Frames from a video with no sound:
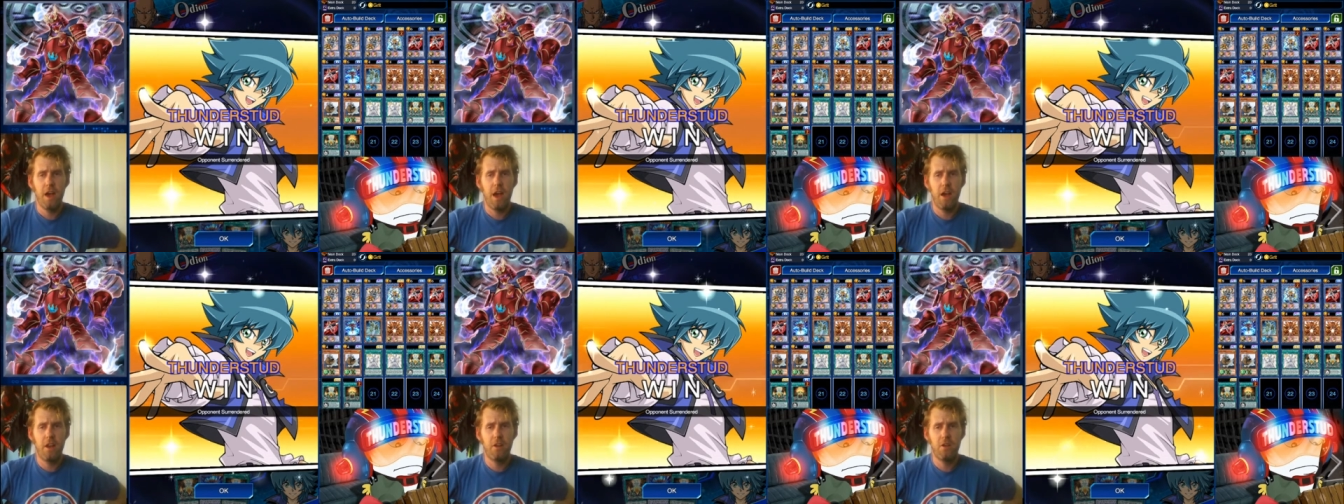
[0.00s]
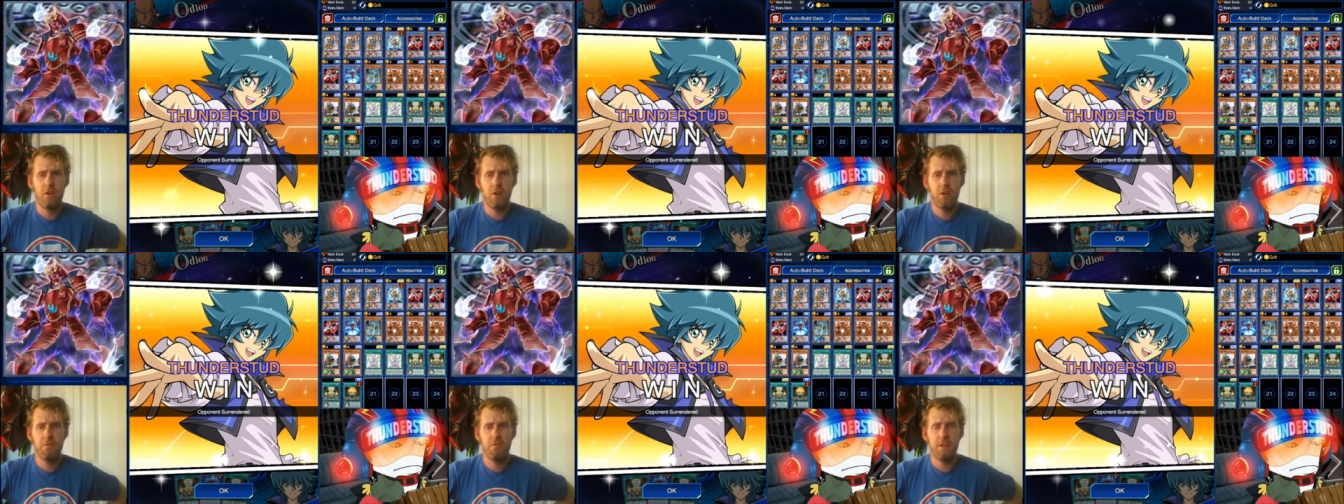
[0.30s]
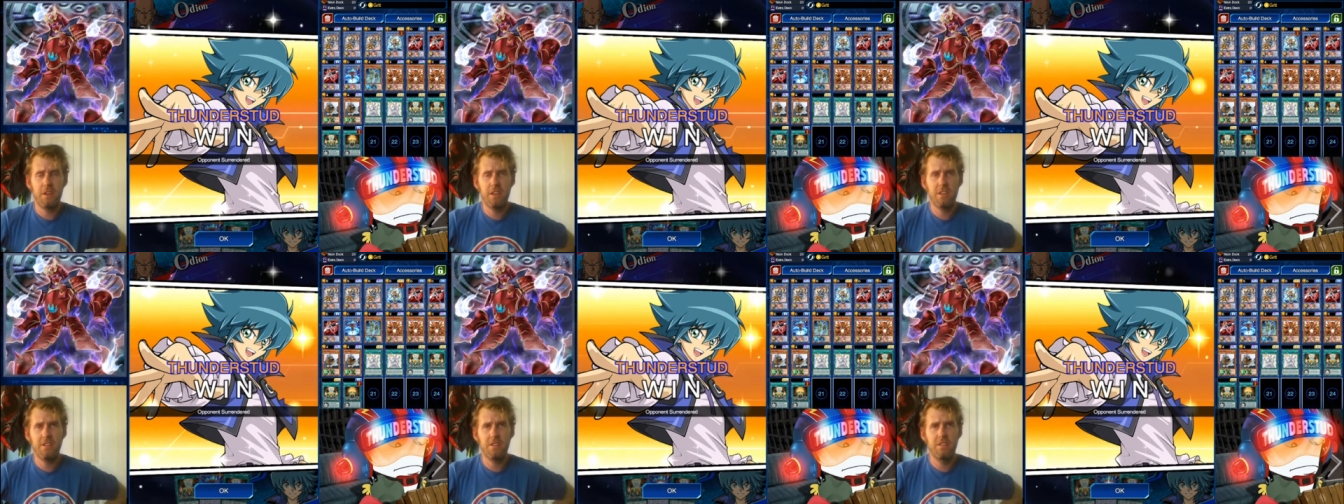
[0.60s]
I don't know if
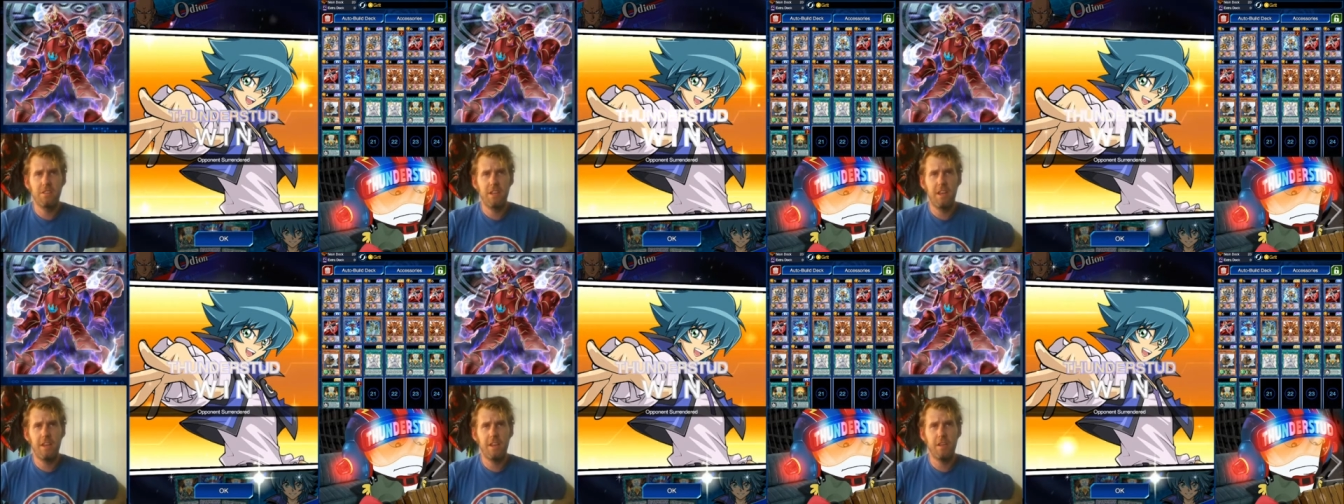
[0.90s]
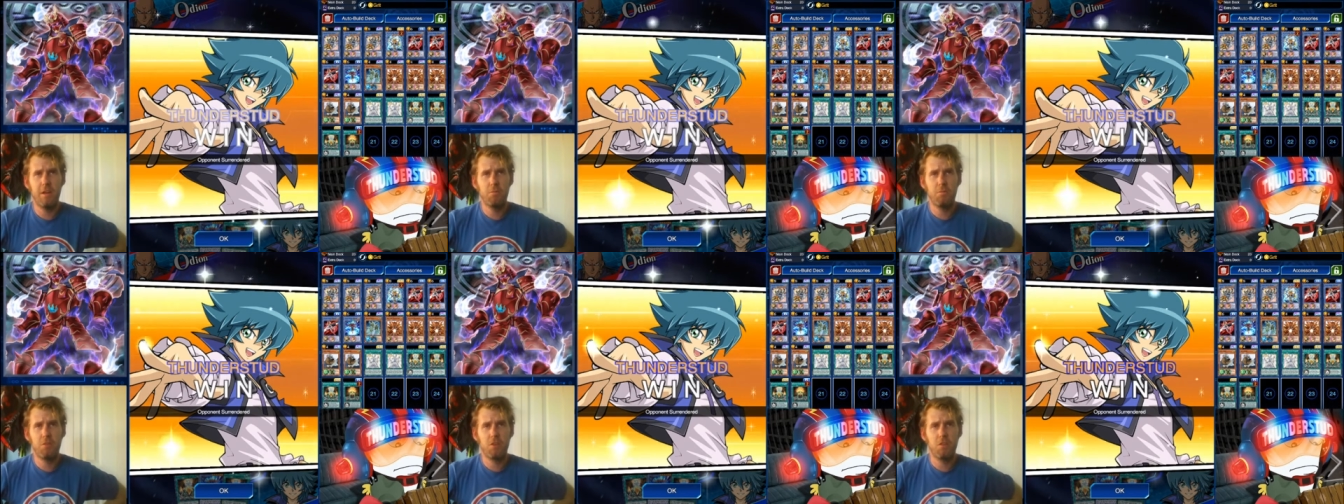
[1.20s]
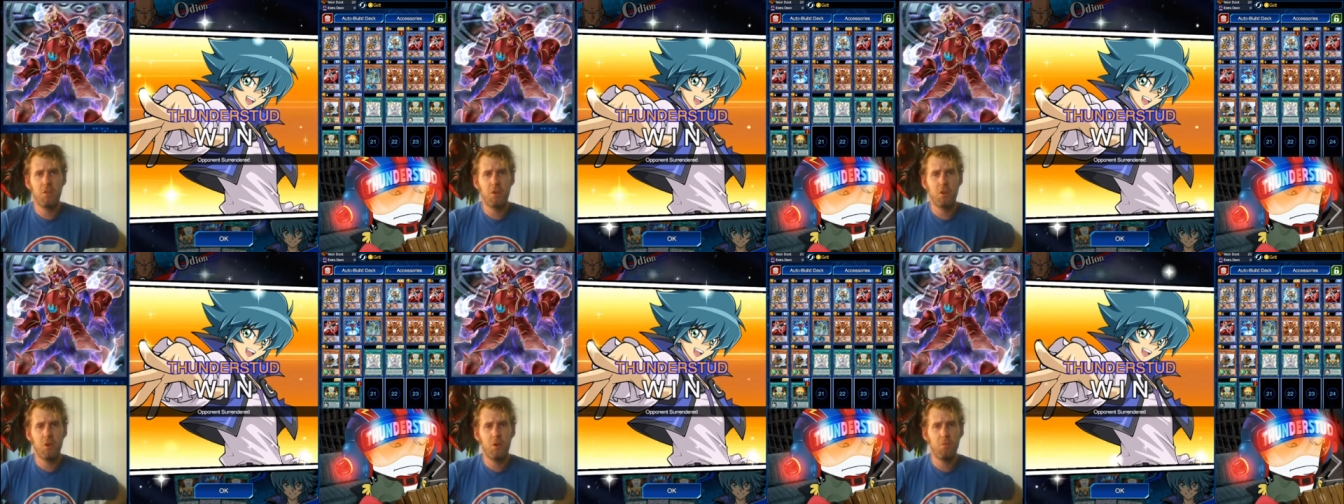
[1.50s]
it can stand up to
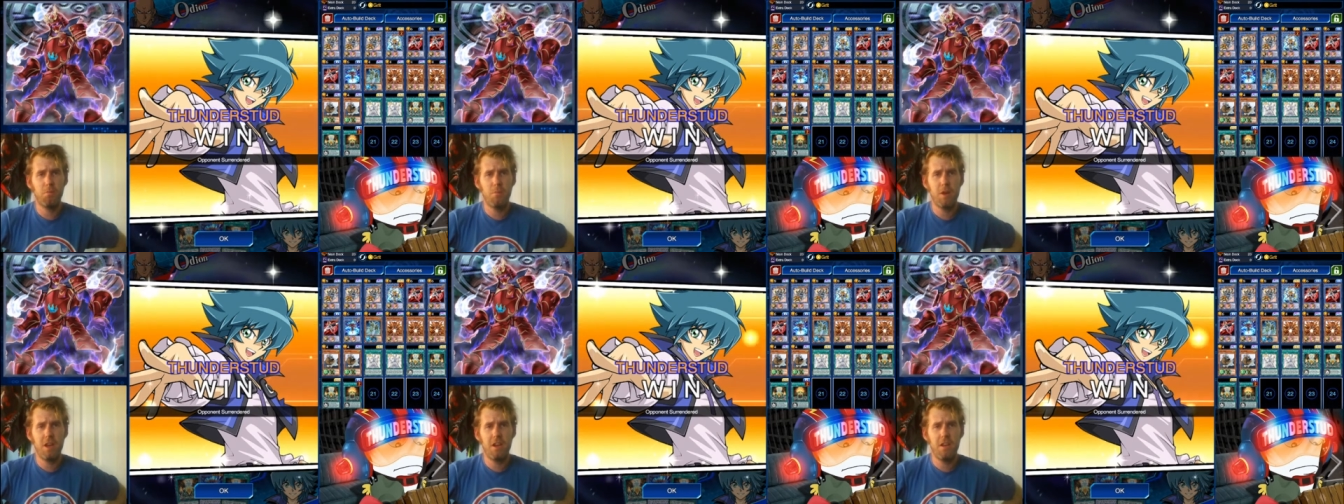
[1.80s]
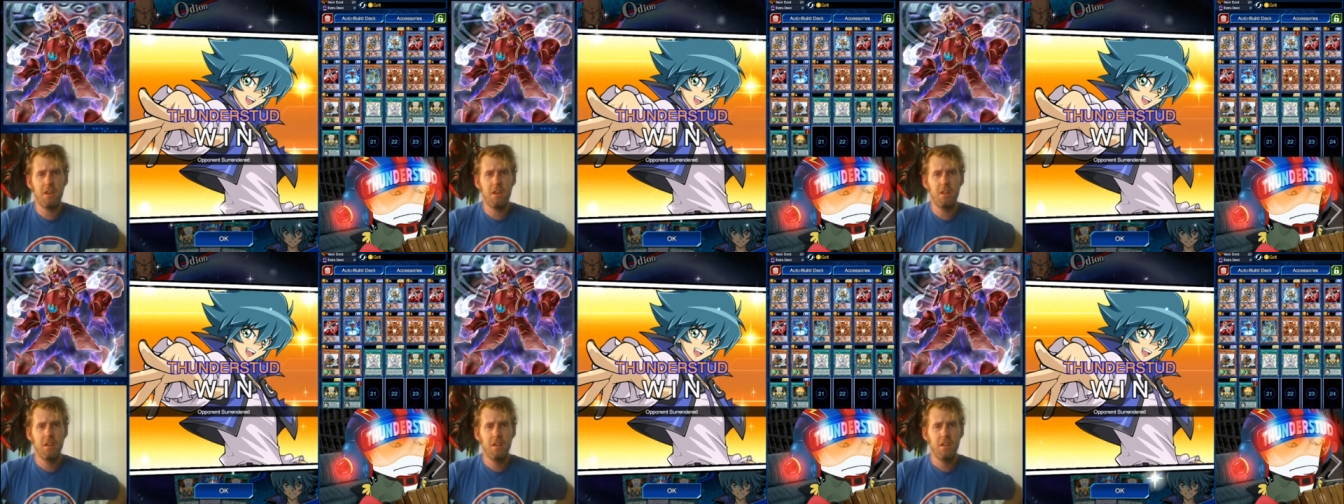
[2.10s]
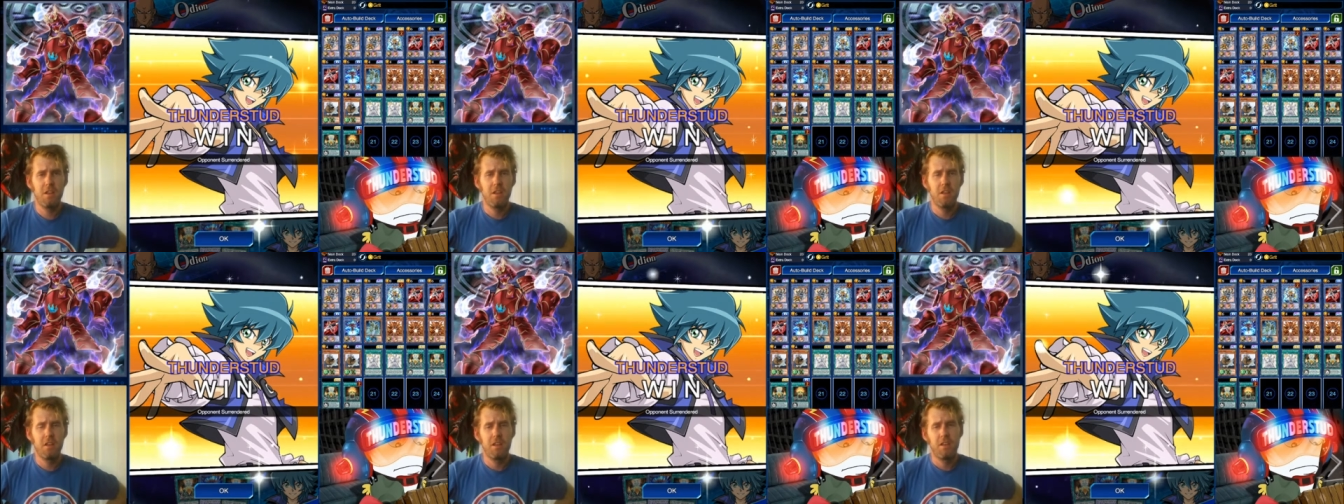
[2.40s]
the current meta,
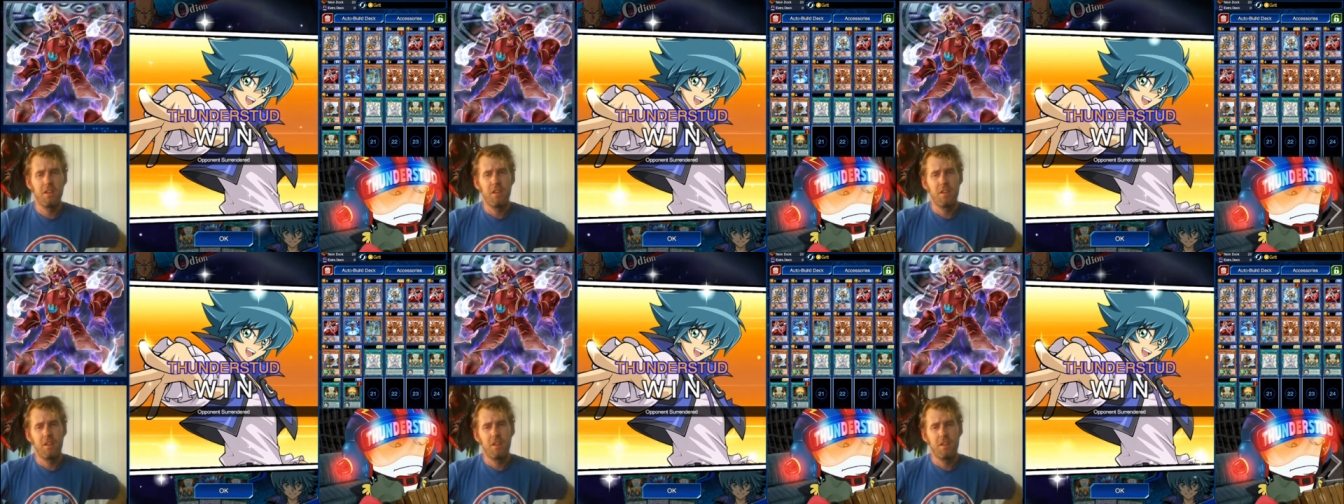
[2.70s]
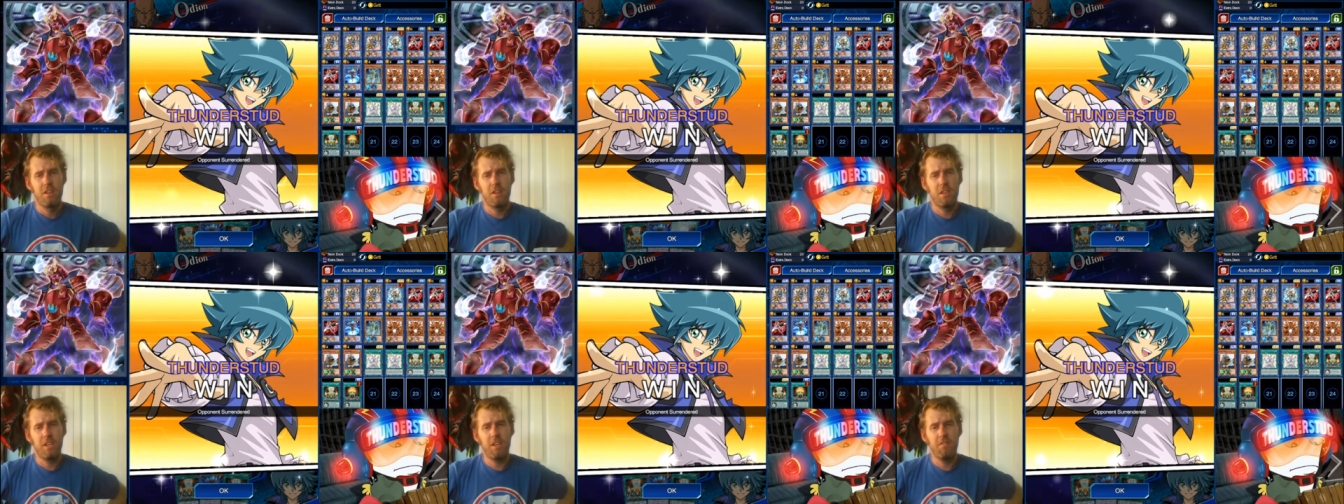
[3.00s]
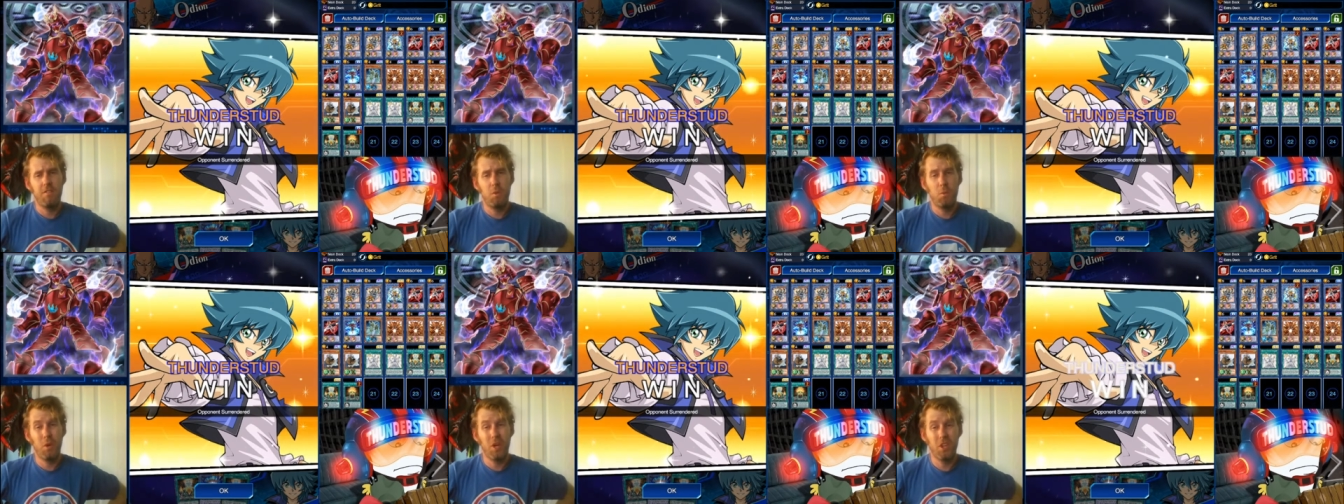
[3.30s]

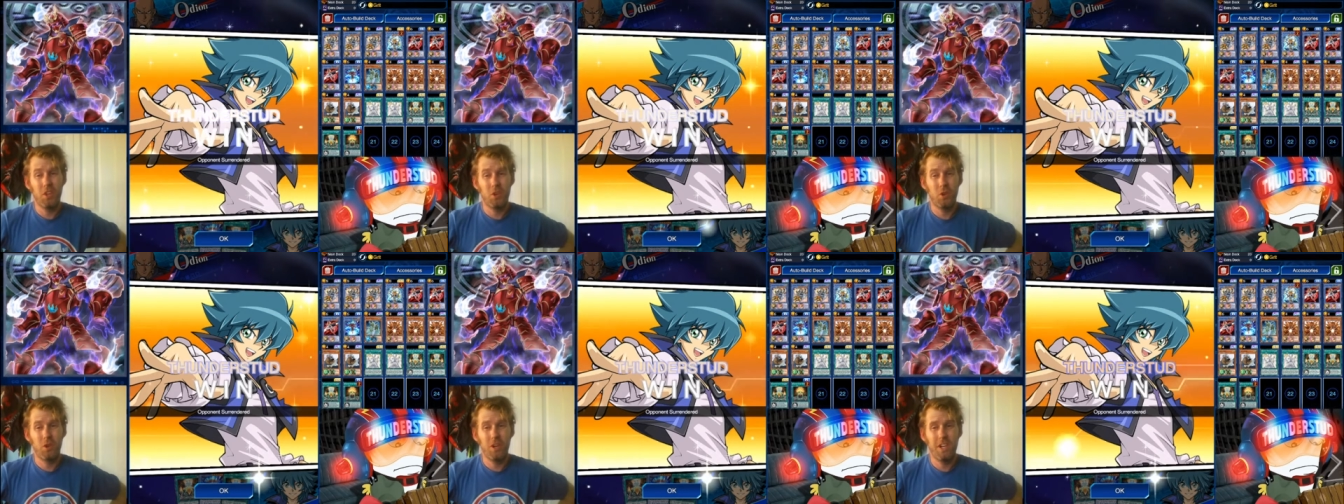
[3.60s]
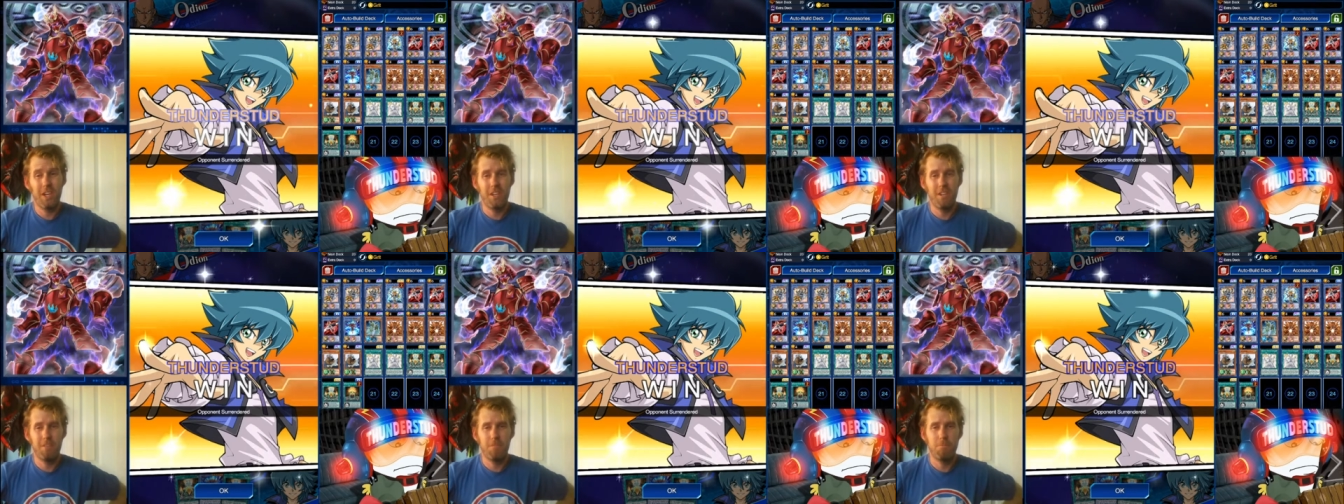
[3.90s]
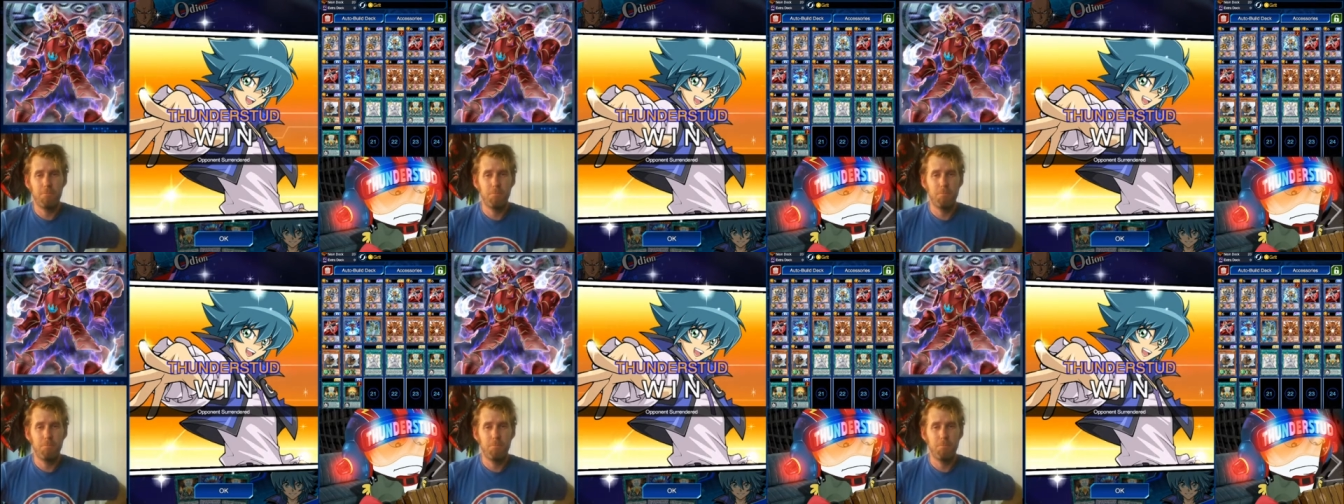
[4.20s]
even with grit.